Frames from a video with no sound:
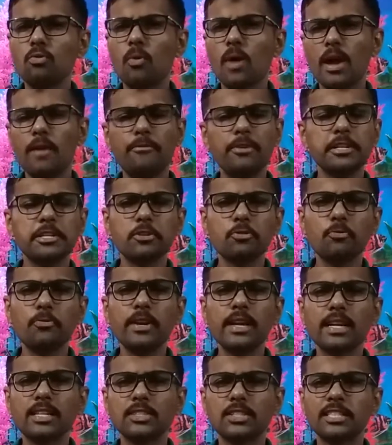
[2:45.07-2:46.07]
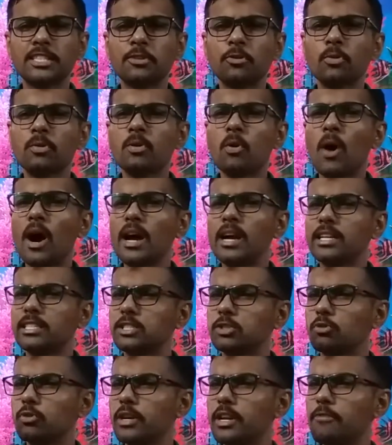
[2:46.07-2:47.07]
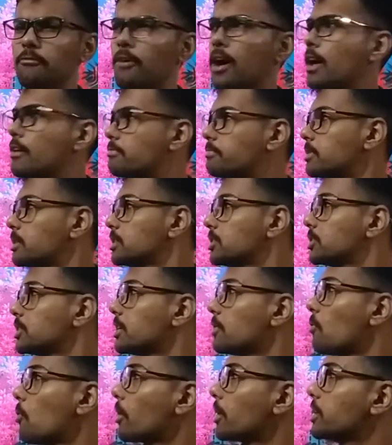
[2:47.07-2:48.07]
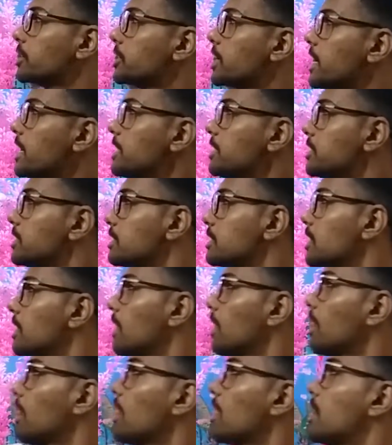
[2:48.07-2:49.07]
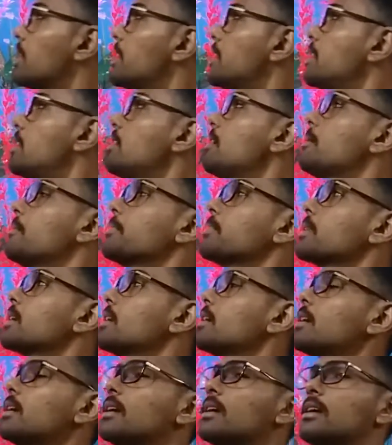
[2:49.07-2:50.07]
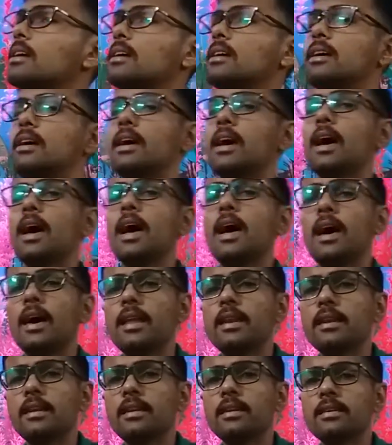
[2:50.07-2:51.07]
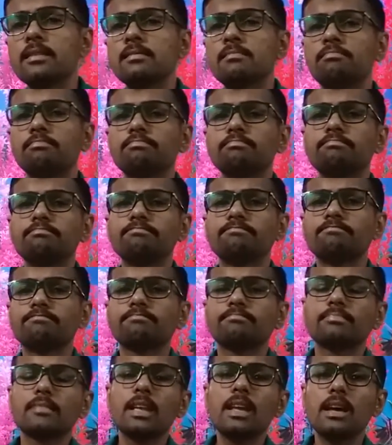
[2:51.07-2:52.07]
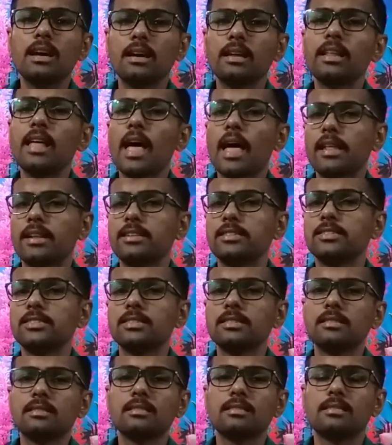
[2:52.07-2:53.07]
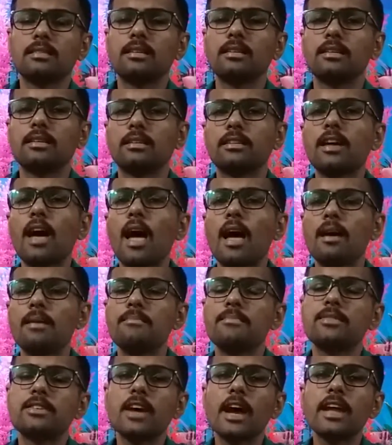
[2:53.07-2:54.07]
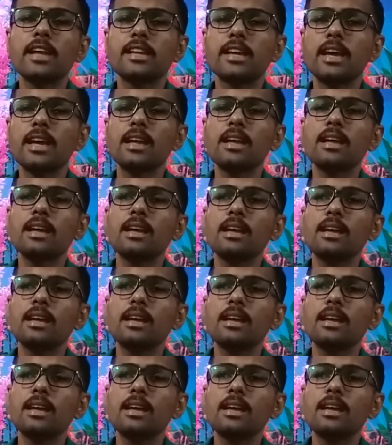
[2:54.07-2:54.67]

every 2 weeks. It requires 25% water change till here, and yeah, that's time taking,